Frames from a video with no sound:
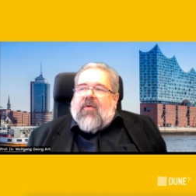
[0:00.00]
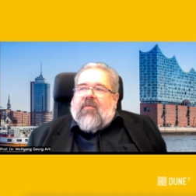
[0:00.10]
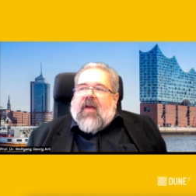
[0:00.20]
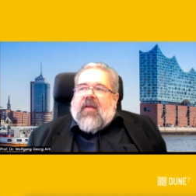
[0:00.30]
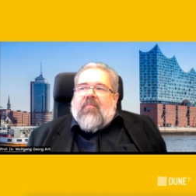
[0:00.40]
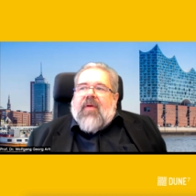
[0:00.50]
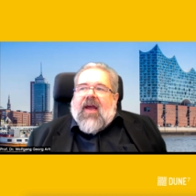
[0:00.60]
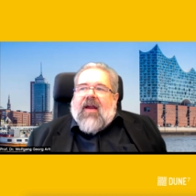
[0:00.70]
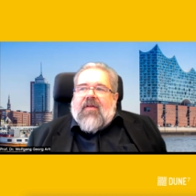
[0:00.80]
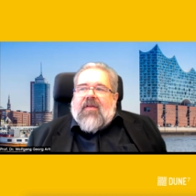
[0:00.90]

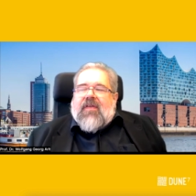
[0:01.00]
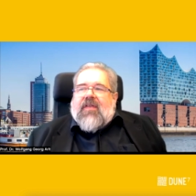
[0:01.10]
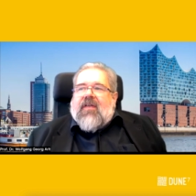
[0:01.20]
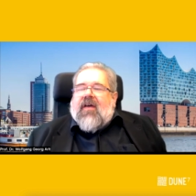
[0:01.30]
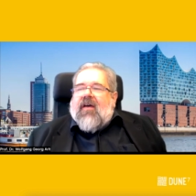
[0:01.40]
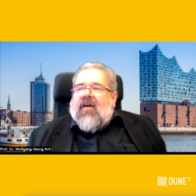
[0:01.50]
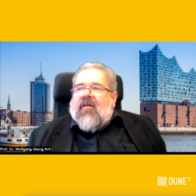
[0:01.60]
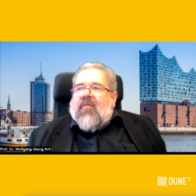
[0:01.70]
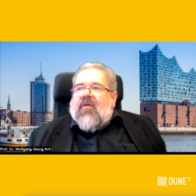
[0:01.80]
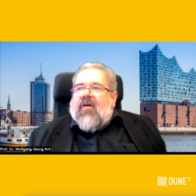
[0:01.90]
grandparents
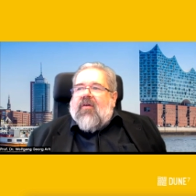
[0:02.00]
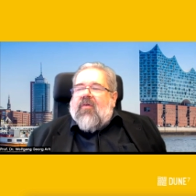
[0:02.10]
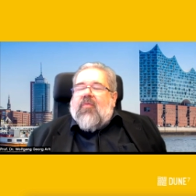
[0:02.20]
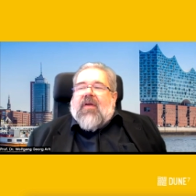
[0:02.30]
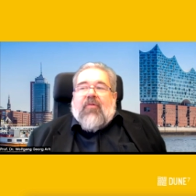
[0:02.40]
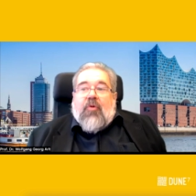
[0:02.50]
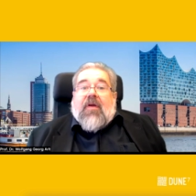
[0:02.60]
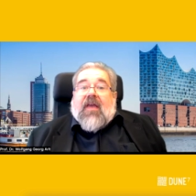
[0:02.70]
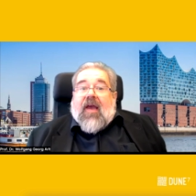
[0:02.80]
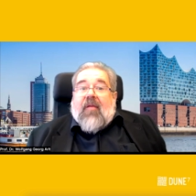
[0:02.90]
who
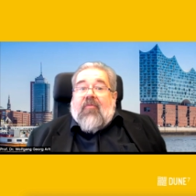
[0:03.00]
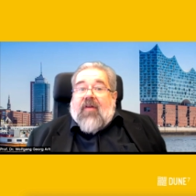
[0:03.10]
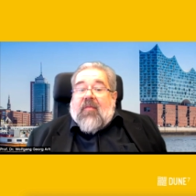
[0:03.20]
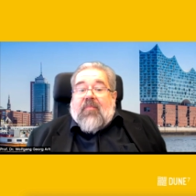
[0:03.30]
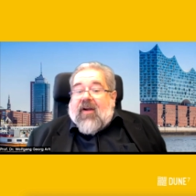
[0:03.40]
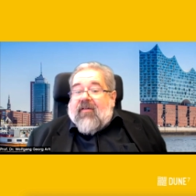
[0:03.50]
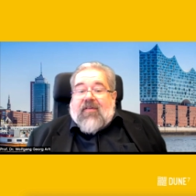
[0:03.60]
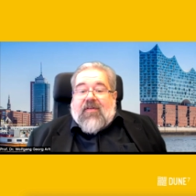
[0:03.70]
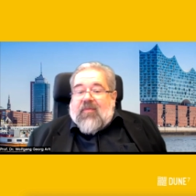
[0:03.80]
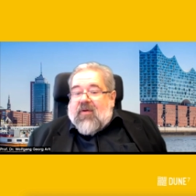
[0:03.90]
became
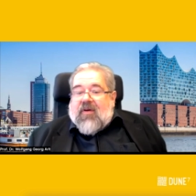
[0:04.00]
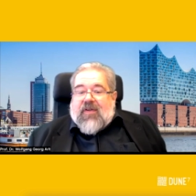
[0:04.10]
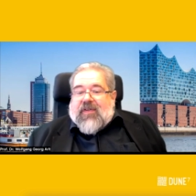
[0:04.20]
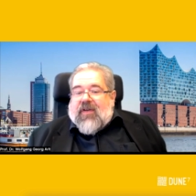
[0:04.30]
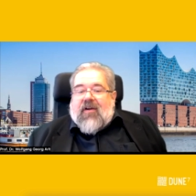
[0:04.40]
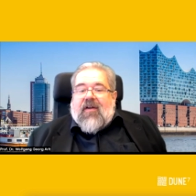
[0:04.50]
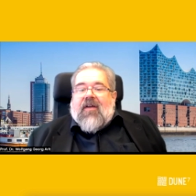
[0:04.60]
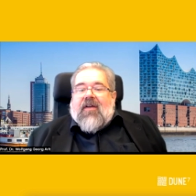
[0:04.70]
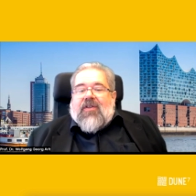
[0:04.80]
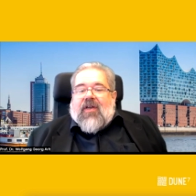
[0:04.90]
grandparents because their
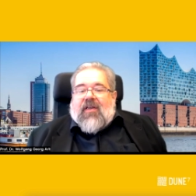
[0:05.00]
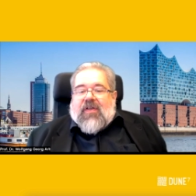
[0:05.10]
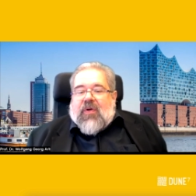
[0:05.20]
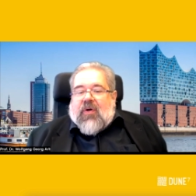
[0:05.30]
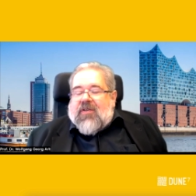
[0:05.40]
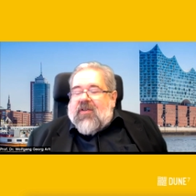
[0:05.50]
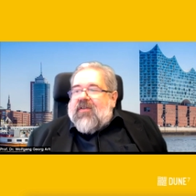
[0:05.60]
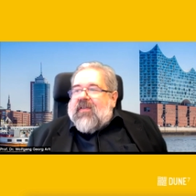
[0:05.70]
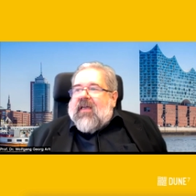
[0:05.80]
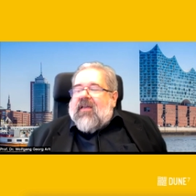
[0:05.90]
Chinese daughter
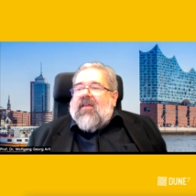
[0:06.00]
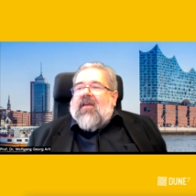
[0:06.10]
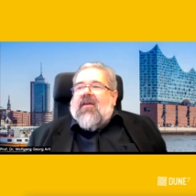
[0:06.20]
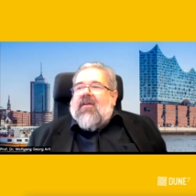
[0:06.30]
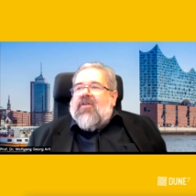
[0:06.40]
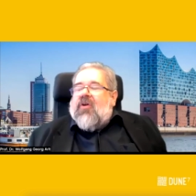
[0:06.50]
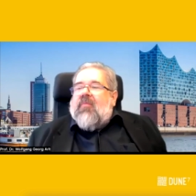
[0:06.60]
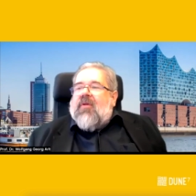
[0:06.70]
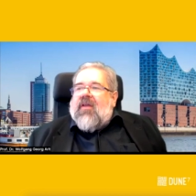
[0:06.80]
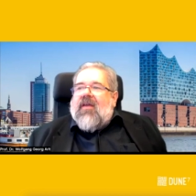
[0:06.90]
studying in
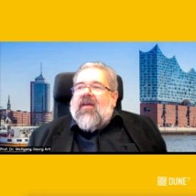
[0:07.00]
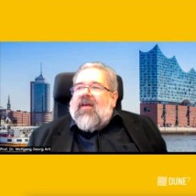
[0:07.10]
Germany